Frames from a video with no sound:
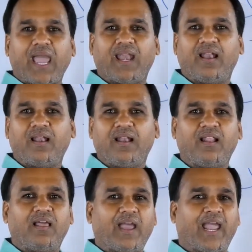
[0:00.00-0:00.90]
L.
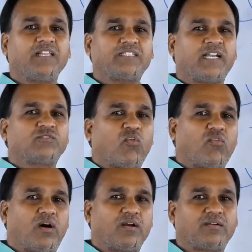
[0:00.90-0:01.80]
L stands for
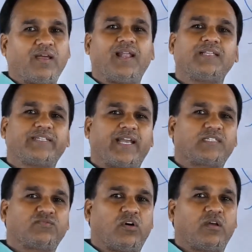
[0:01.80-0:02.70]
what? L
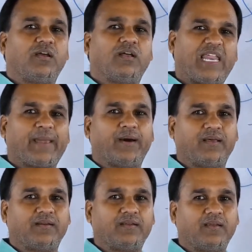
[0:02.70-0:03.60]
stands for
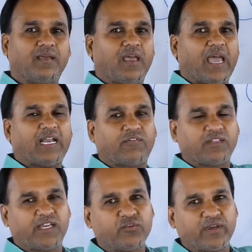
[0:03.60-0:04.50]
labor. And after
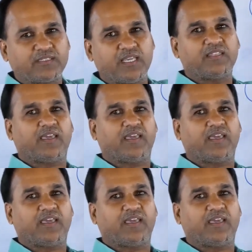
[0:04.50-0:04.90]
that, you can see